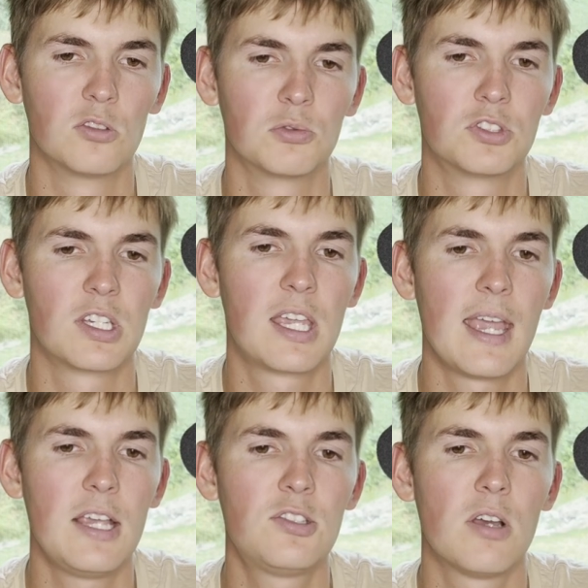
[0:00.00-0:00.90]
was the
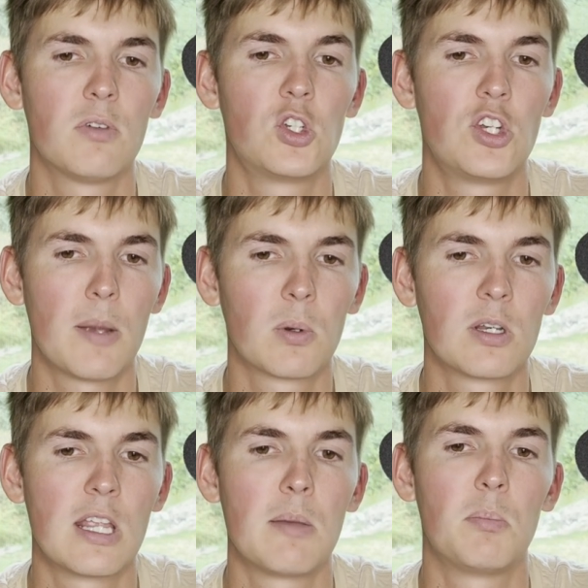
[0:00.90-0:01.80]
case of a shepherd
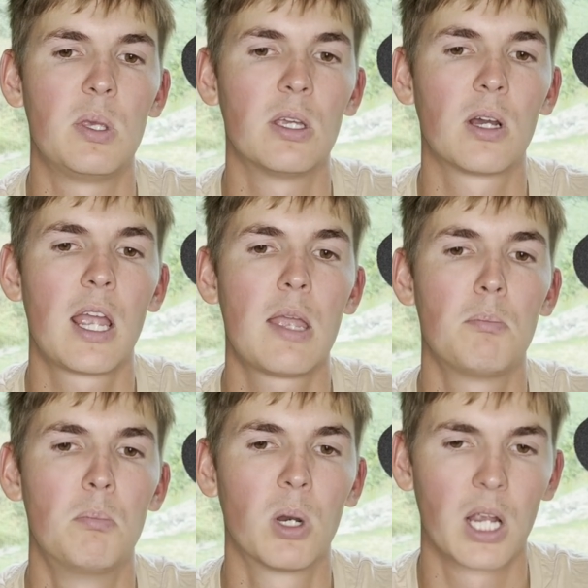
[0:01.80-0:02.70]
named Pierre
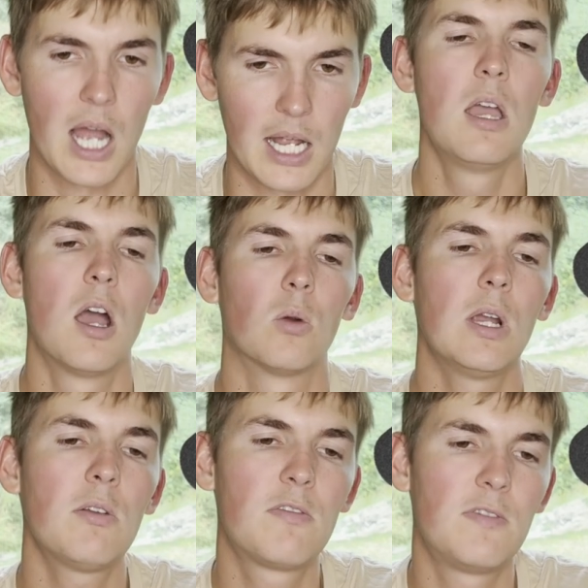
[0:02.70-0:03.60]
Burgot.
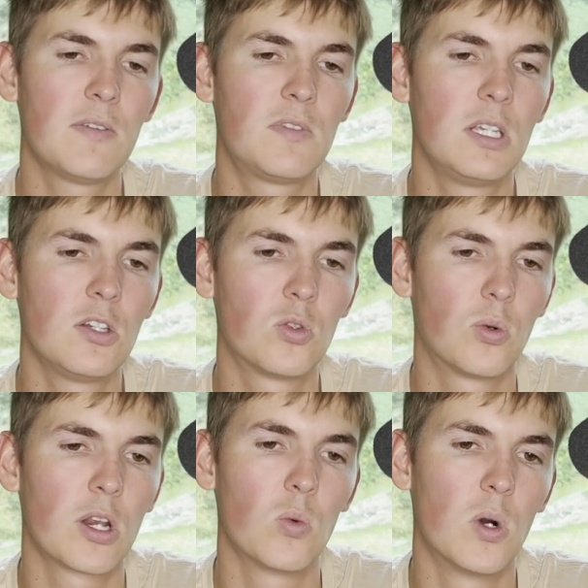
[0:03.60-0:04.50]
Around
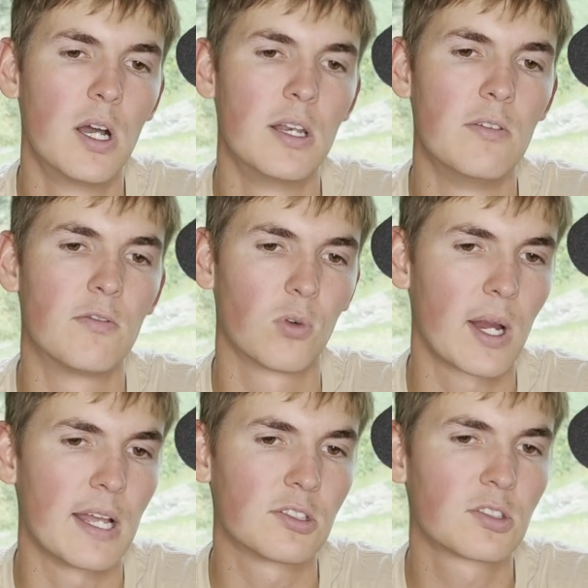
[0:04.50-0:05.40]
1521 in
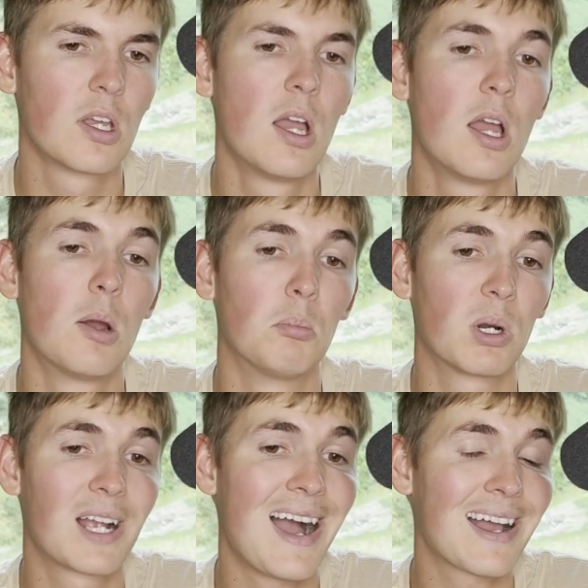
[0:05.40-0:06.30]
France,
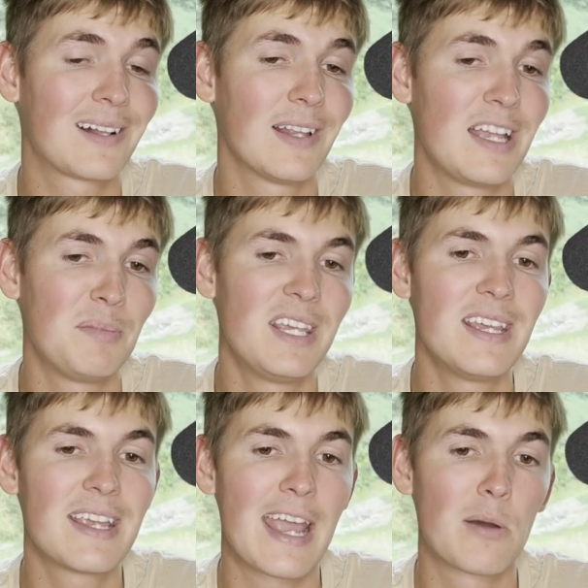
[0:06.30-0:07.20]
Burgot claimed he
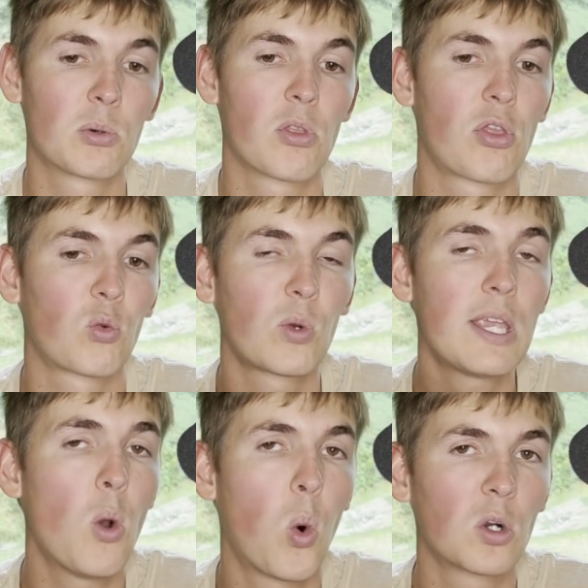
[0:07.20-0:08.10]
encountered three
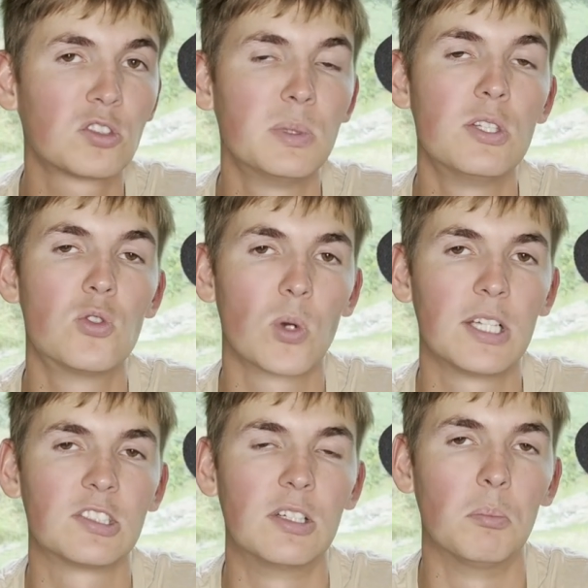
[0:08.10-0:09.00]
horsemen
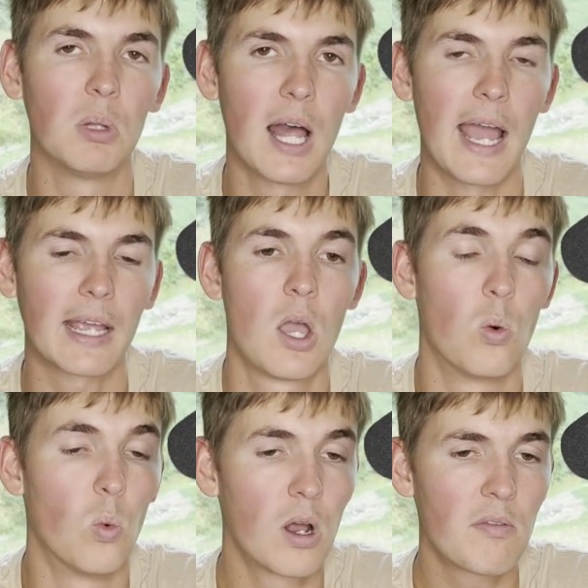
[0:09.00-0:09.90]
dressed in black.
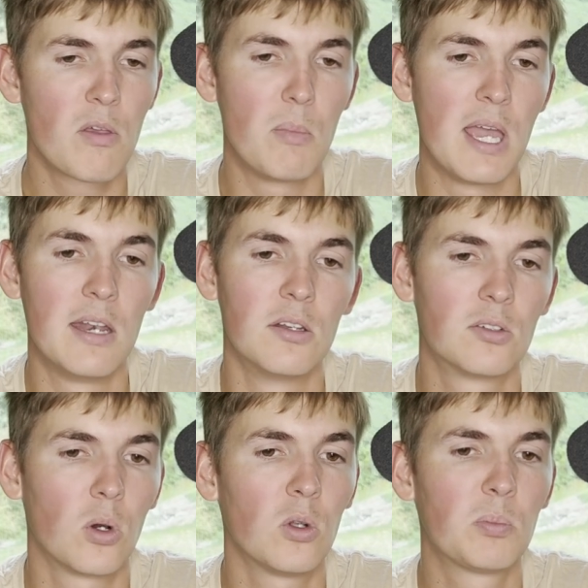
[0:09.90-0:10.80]
One of the men
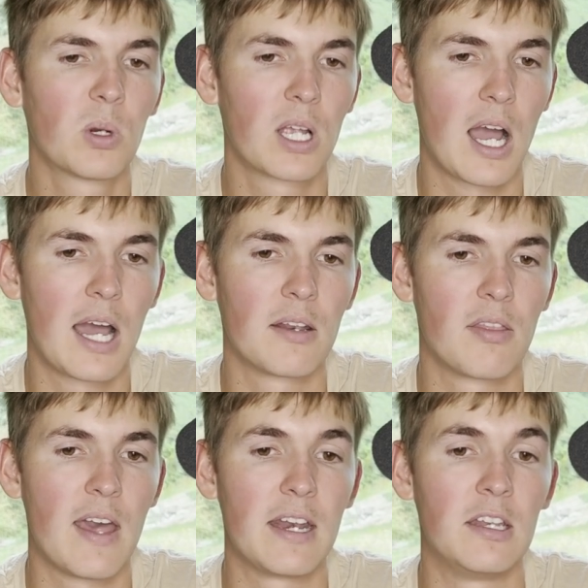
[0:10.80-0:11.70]
told Burgot
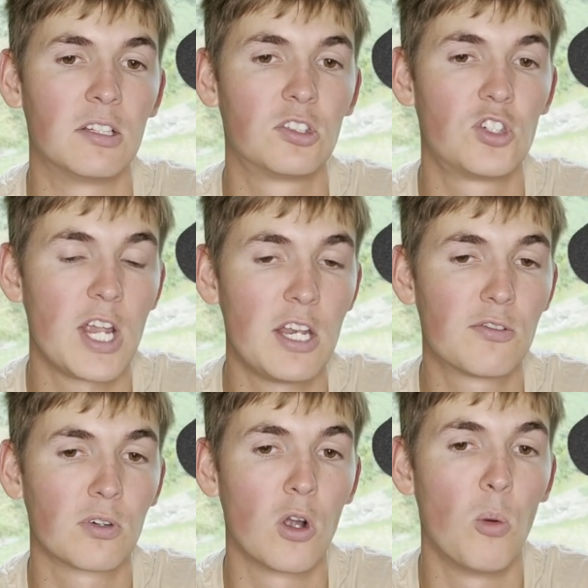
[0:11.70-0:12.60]
that in exchange
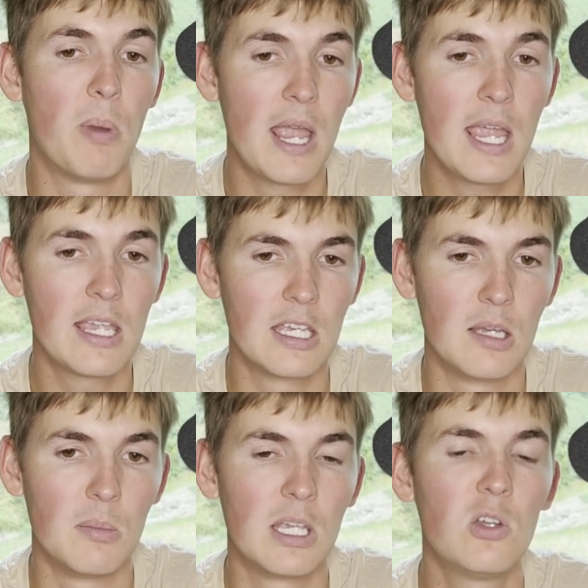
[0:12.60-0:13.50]
for obeying
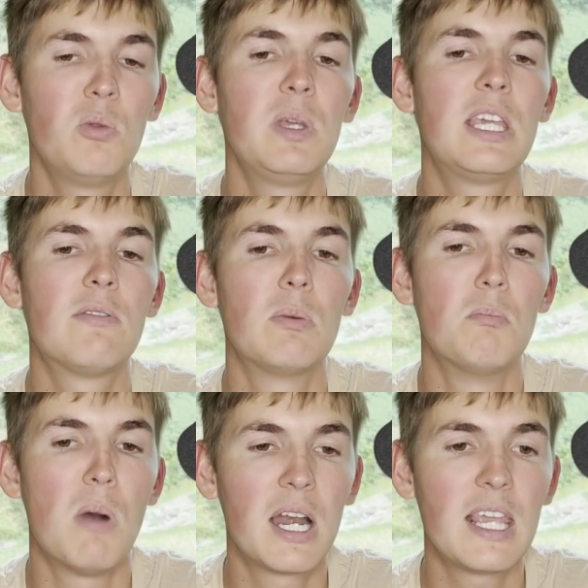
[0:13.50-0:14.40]
him, he would be given
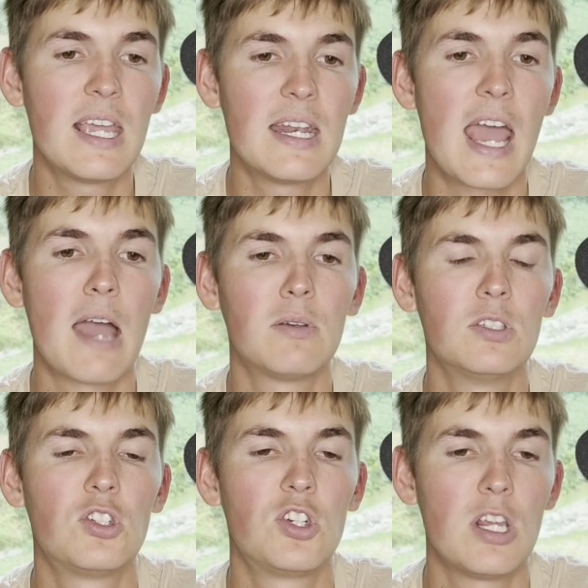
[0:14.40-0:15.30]
money and have
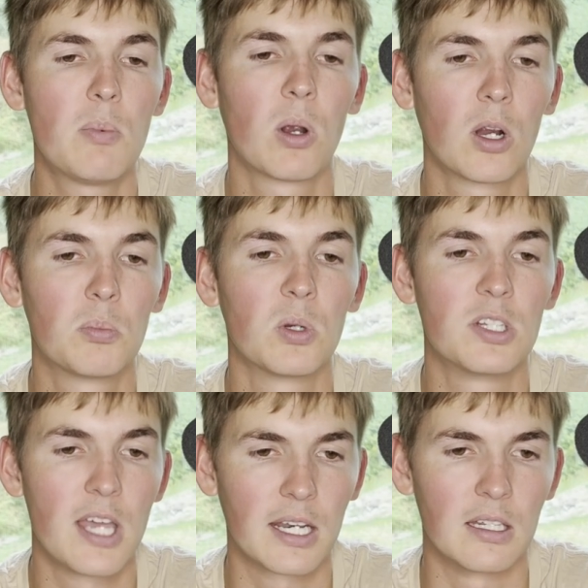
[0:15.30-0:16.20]
his sheep herd
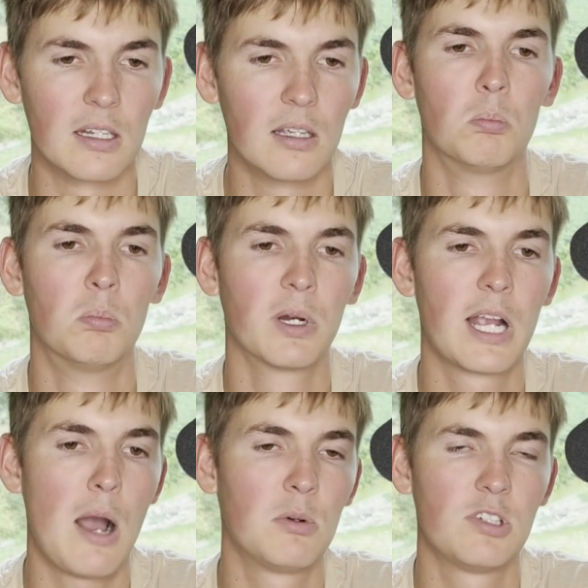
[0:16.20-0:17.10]
protected.
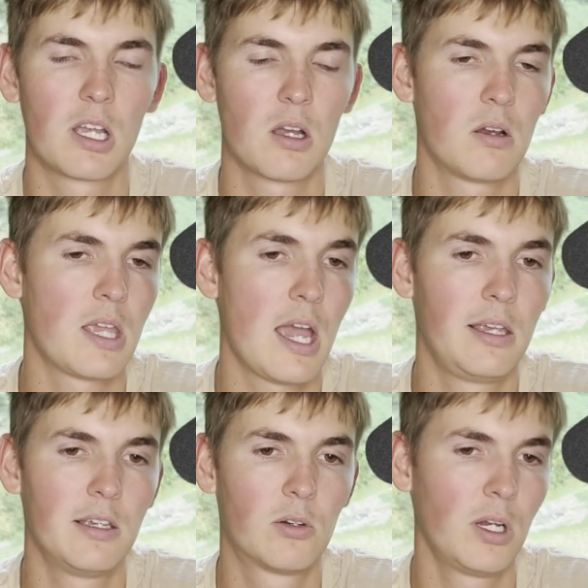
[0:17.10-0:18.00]
Burgot was like, oh yeah,
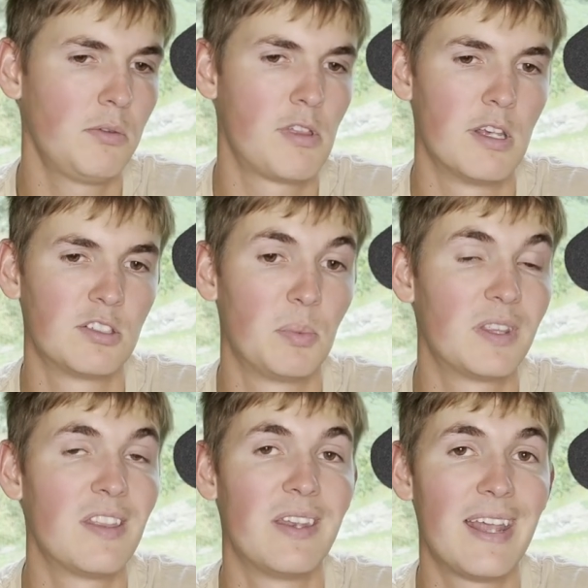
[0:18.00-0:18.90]
he agreed with this, but
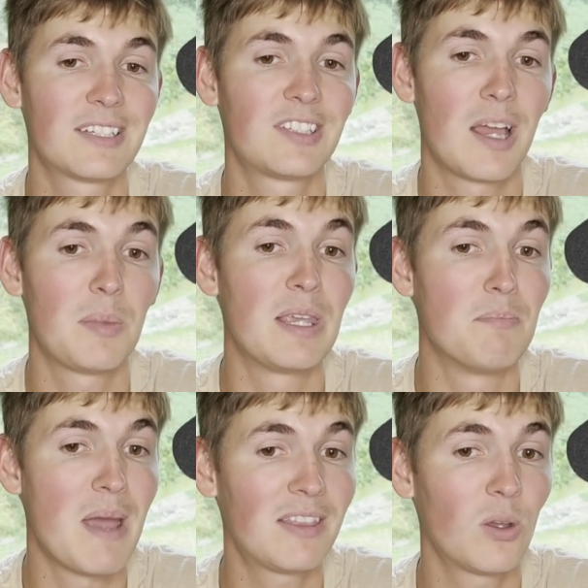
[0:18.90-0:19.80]
then the next time he
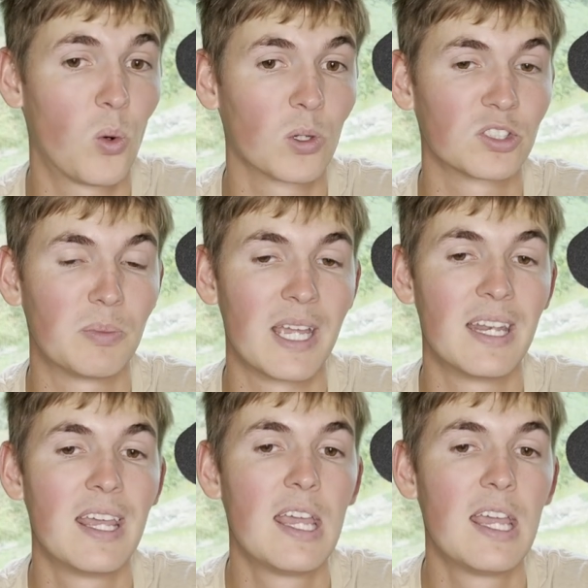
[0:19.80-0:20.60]
met the horseman,